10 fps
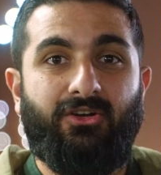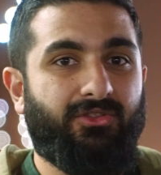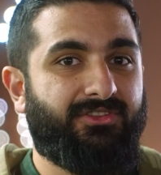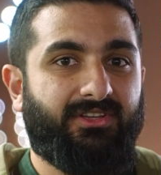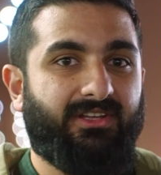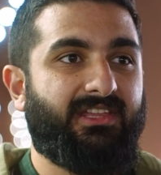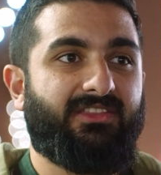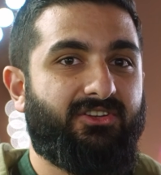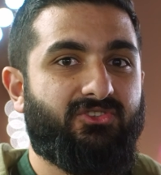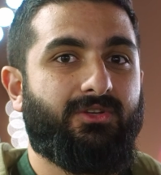don't think
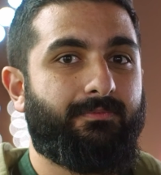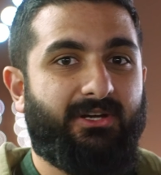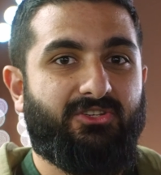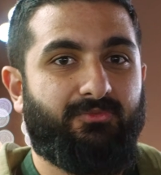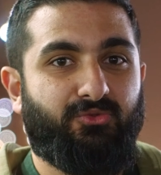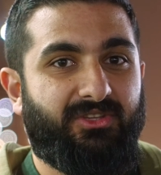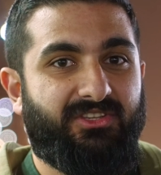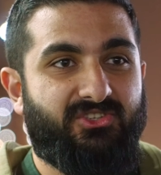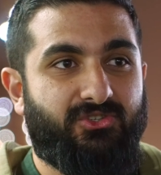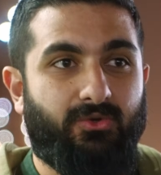that there's a comparison between
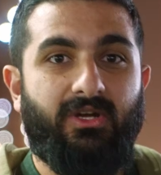these two.